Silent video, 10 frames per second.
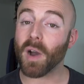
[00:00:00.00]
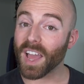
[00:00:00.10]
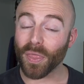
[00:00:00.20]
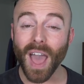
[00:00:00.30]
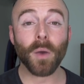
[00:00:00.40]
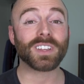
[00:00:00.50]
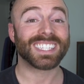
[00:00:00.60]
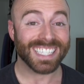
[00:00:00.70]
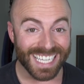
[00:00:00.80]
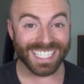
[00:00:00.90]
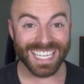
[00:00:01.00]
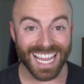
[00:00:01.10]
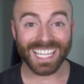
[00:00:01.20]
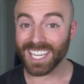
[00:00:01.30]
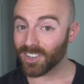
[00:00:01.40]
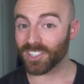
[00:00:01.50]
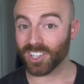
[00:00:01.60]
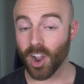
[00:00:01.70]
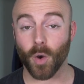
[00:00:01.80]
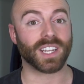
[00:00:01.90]
But that was 68 years
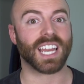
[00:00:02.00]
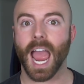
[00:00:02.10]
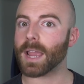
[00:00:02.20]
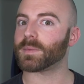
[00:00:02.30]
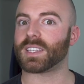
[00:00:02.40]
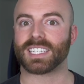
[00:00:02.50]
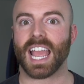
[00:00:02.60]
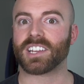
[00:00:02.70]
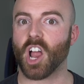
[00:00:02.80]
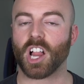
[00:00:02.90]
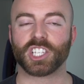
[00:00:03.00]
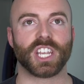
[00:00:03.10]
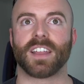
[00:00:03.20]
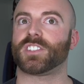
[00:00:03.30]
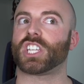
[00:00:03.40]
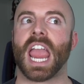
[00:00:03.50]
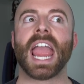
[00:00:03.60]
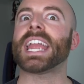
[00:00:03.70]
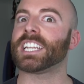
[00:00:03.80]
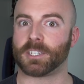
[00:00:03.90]
ago and times and technology have
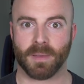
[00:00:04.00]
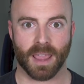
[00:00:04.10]
changed,